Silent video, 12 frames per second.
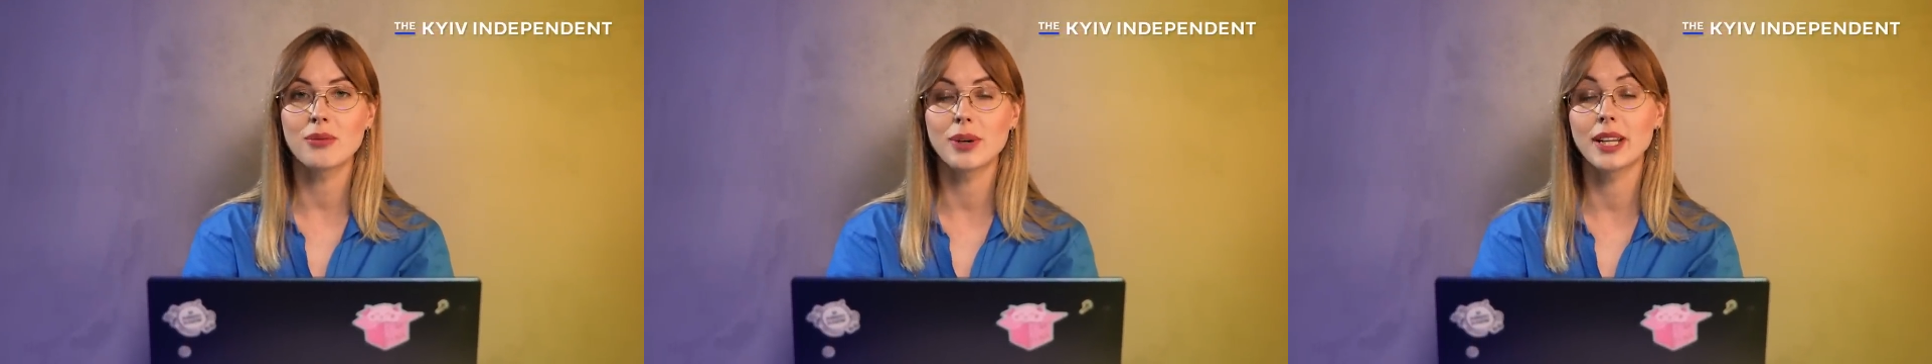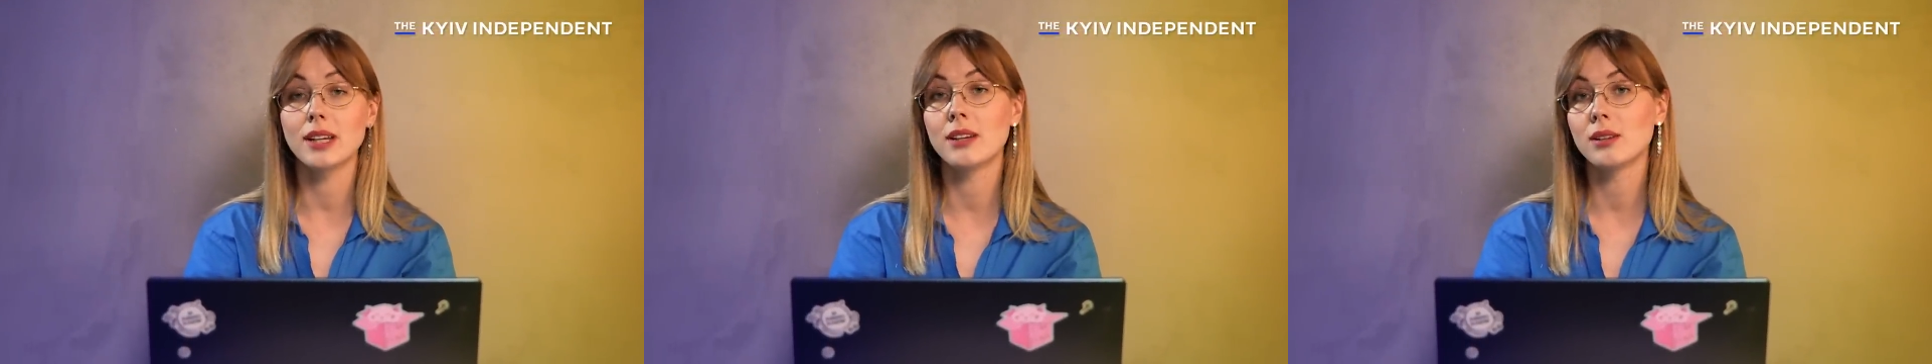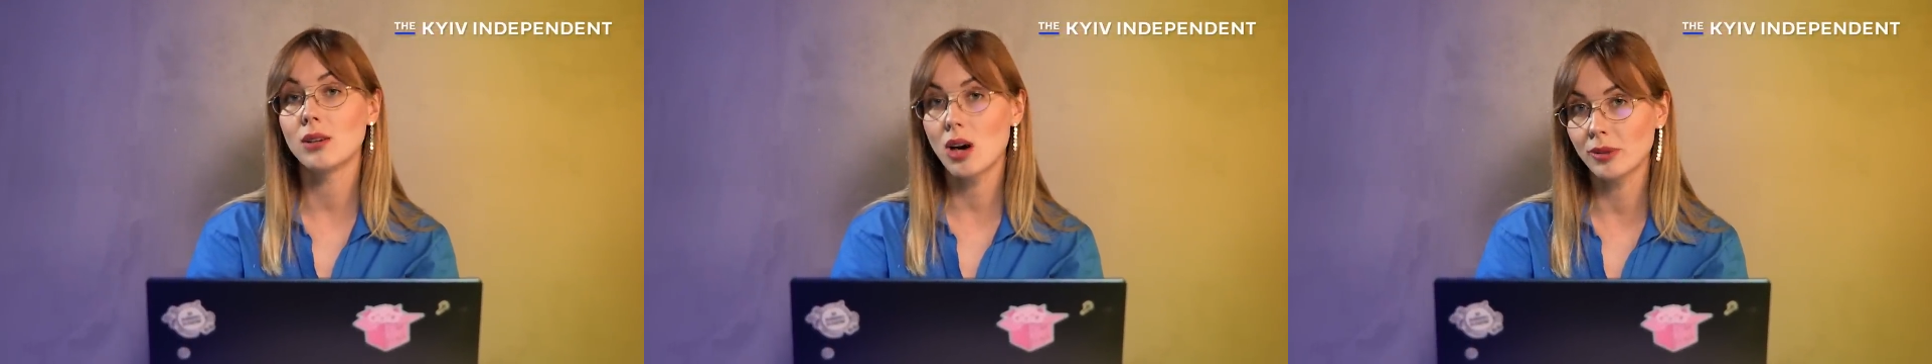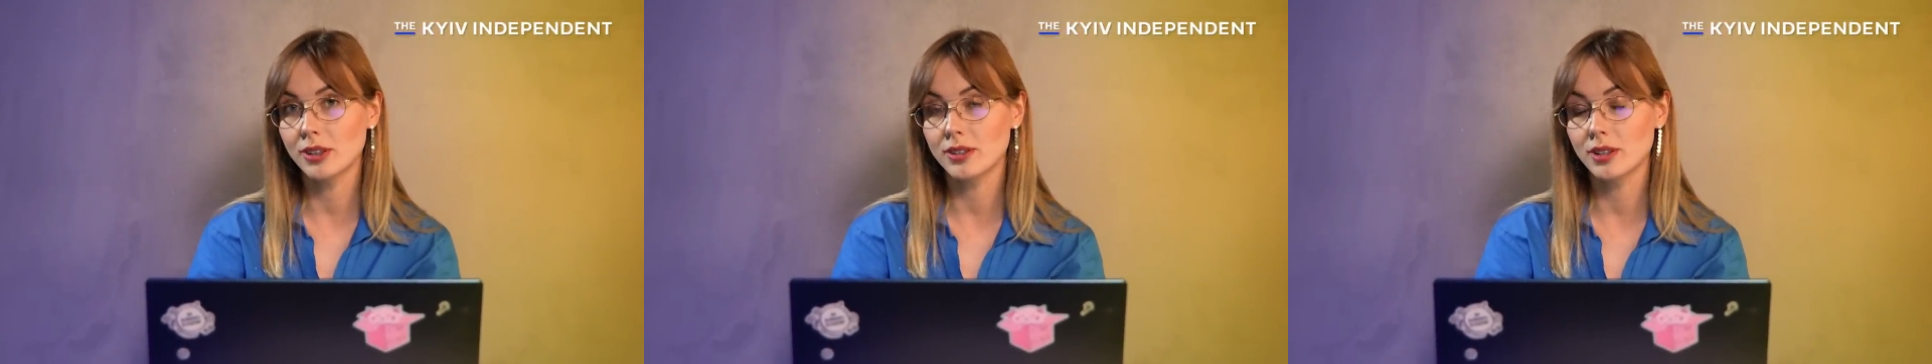when
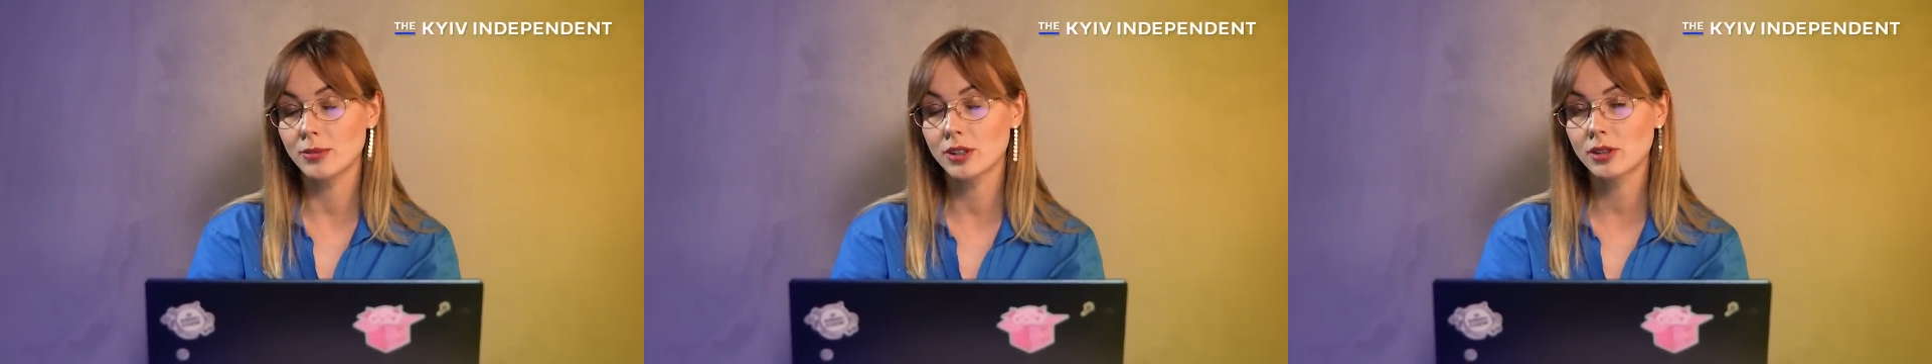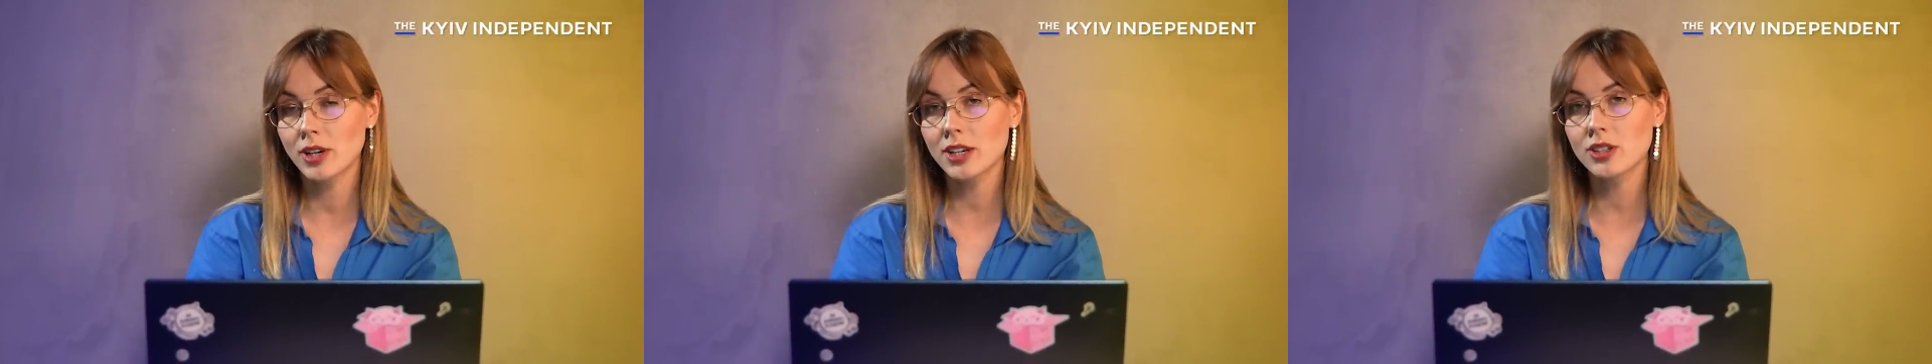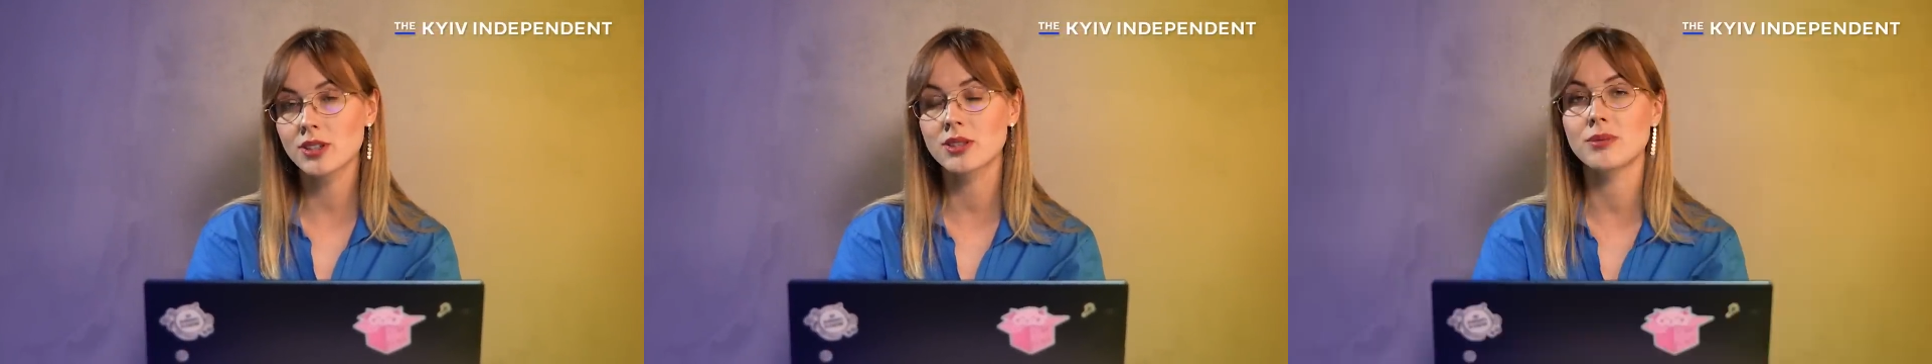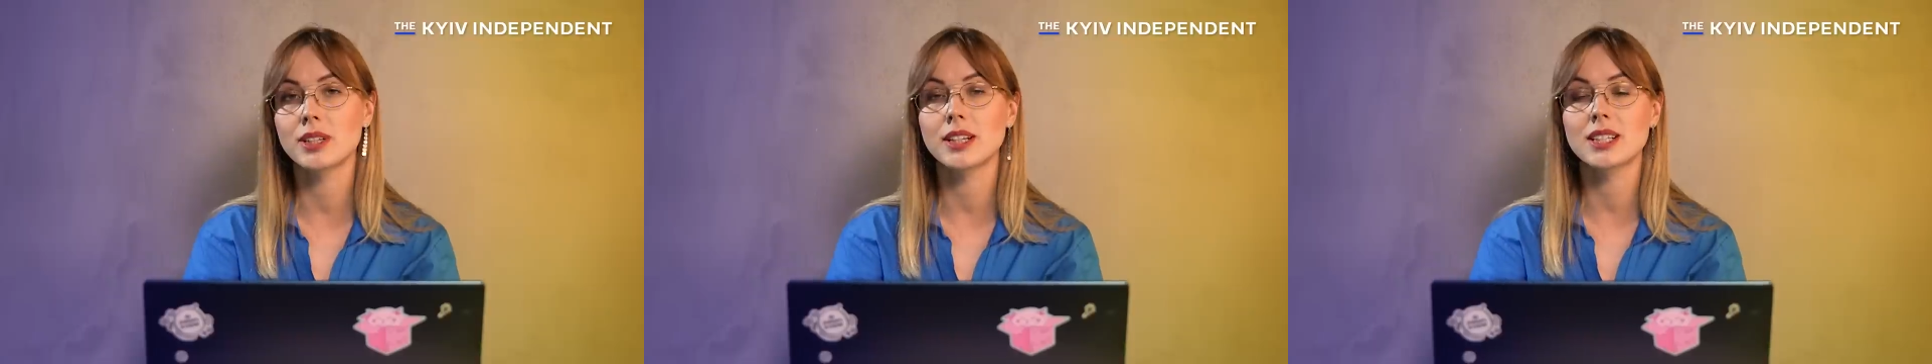communist demonstrations were